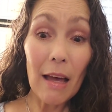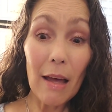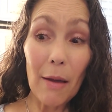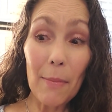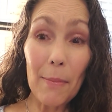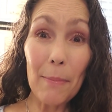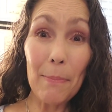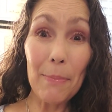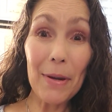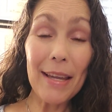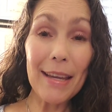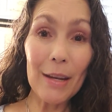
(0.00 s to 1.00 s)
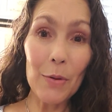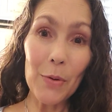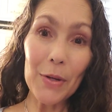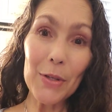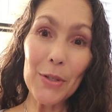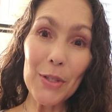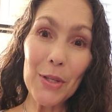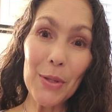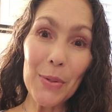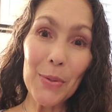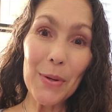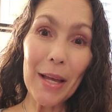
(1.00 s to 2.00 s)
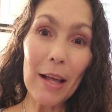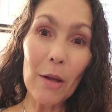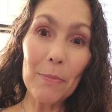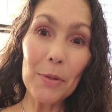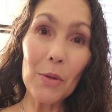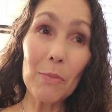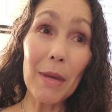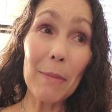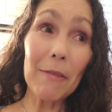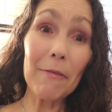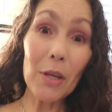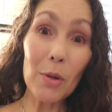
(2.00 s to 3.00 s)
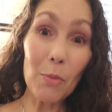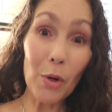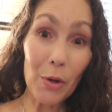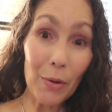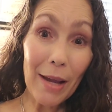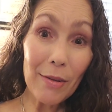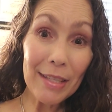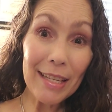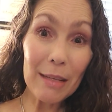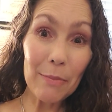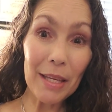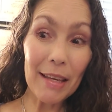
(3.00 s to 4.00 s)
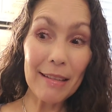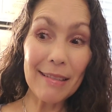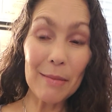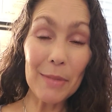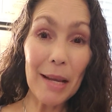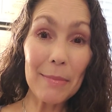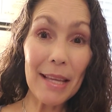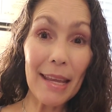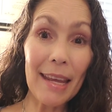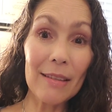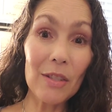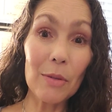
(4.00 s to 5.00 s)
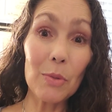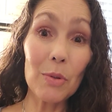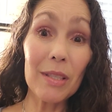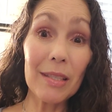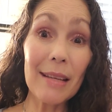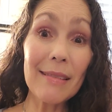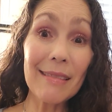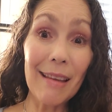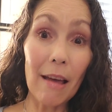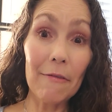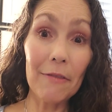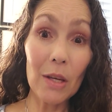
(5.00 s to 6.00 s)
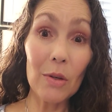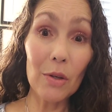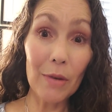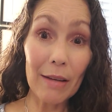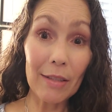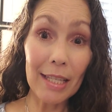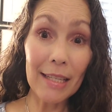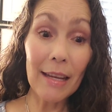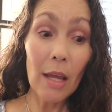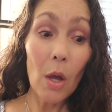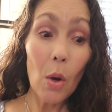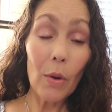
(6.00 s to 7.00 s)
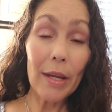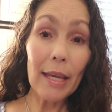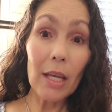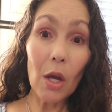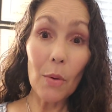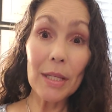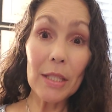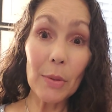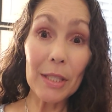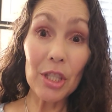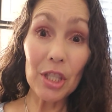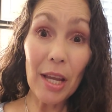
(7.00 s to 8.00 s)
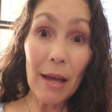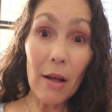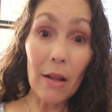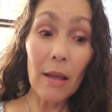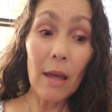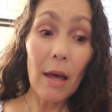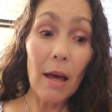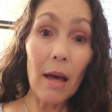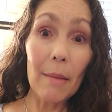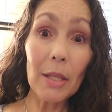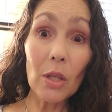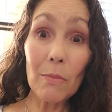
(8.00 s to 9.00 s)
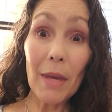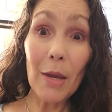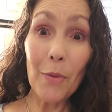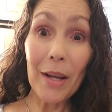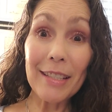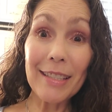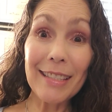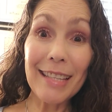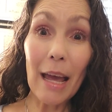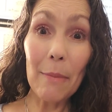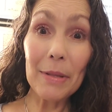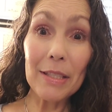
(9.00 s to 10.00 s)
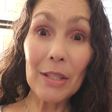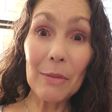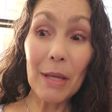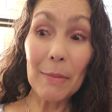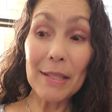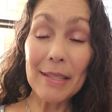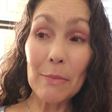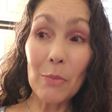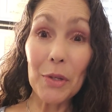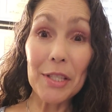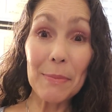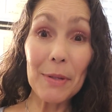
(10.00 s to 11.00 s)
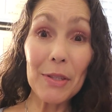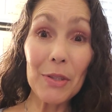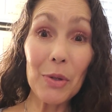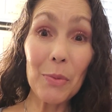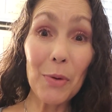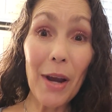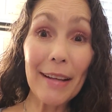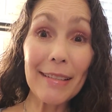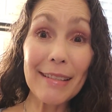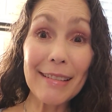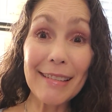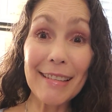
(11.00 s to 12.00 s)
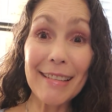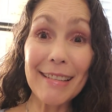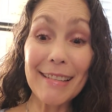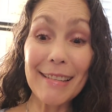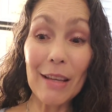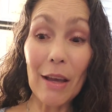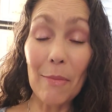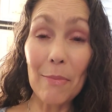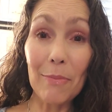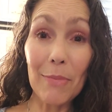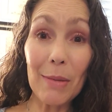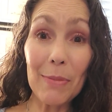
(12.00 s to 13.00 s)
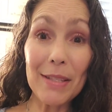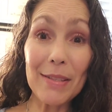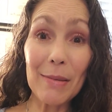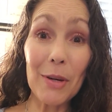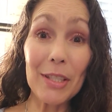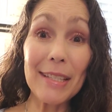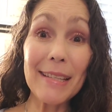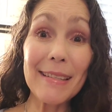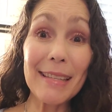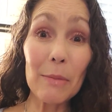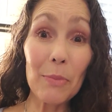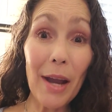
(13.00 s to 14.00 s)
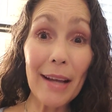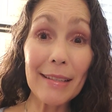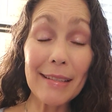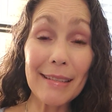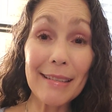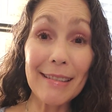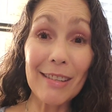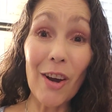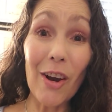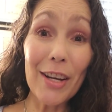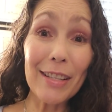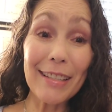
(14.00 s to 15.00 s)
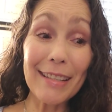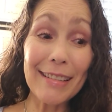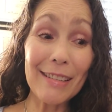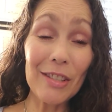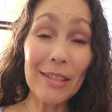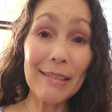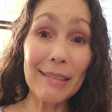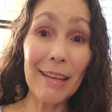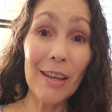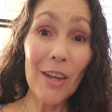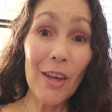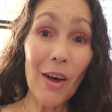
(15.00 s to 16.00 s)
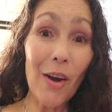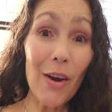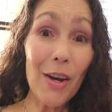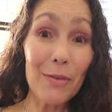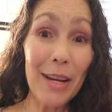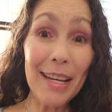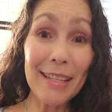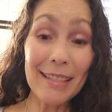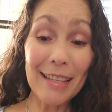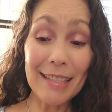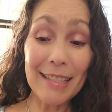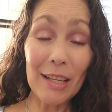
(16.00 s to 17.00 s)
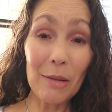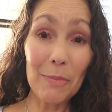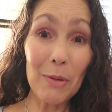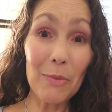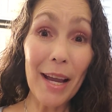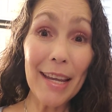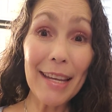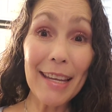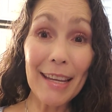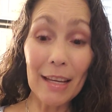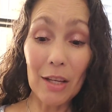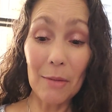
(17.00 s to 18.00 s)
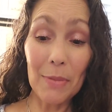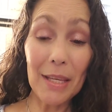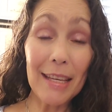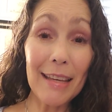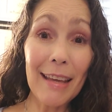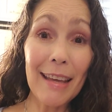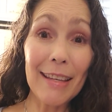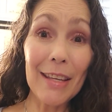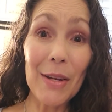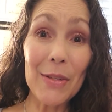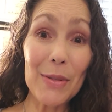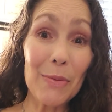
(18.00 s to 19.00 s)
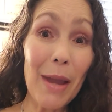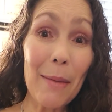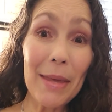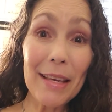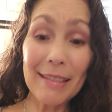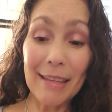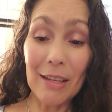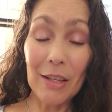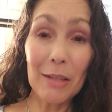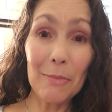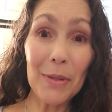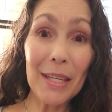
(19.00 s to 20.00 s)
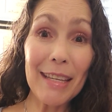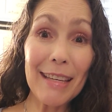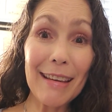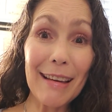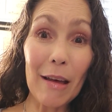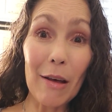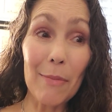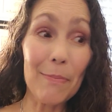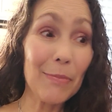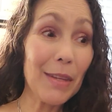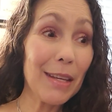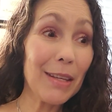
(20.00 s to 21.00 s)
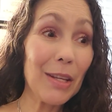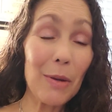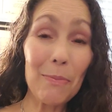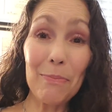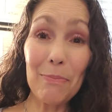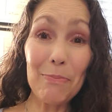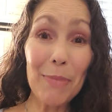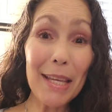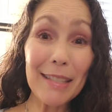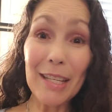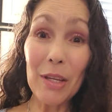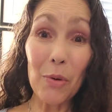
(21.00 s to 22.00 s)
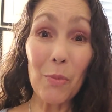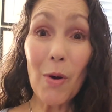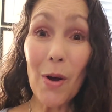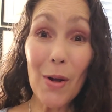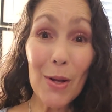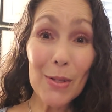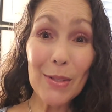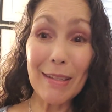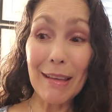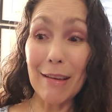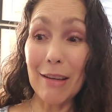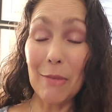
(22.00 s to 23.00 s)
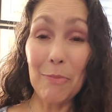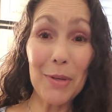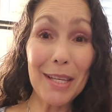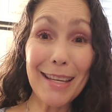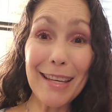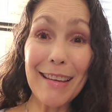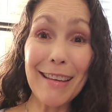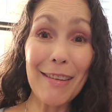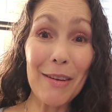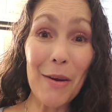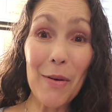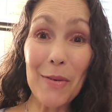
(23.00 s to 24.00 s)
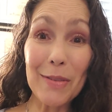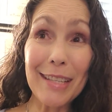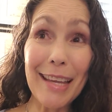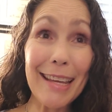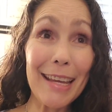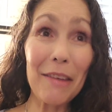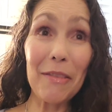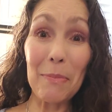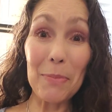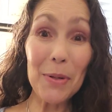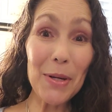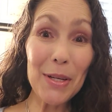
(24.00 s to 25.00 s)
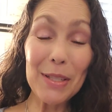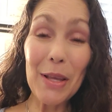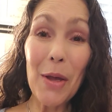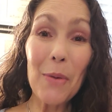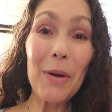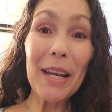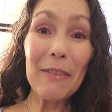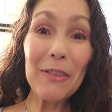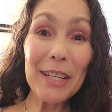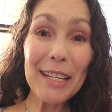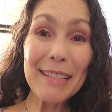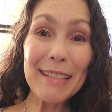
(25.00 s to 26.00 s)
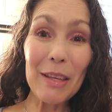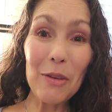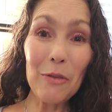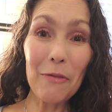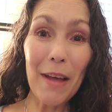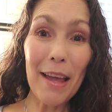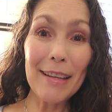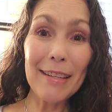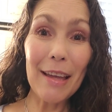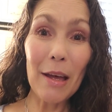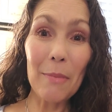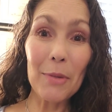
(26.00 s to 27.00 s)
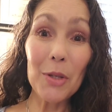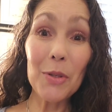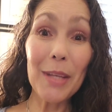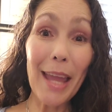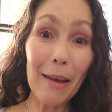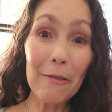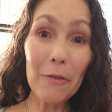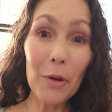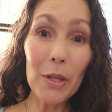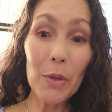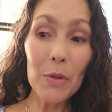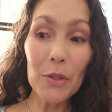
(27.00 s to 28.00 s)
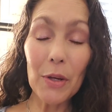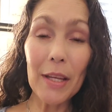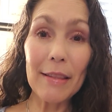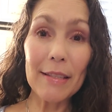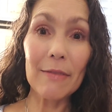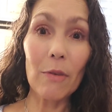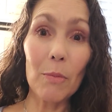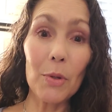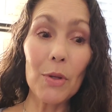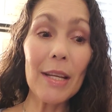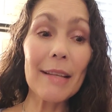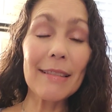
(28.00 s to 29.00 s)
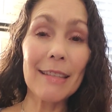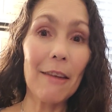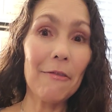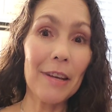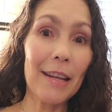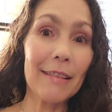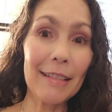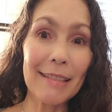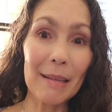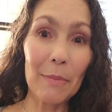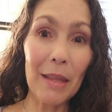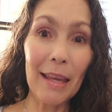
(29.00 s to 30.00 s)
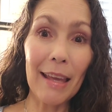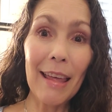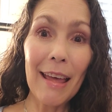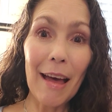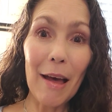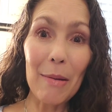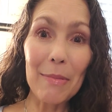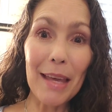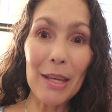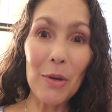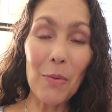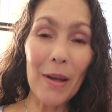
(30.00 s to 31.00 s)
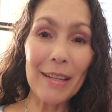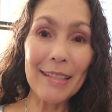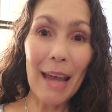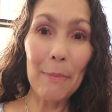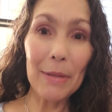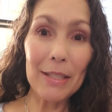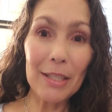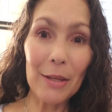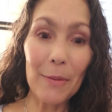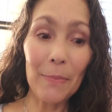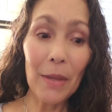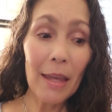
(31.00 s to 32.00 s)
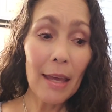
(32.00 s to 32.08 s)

Um, but in order to help you maybe feel more grounded, because sometimes that Cancer moon does not feel grounded, or it can go into its shell, um, you may want to tap into maybe some more spiritual practices, um, maybe some artistic practices. And art isn't just art, right? It, it could be writing, it could be, you know, ceramics, it could be, um, you know, painting your walls. It could be, you know, taking care of the birds. Whatever it is that you find um, creative for you during this full moon is definitely something um, that you'll want to tap into.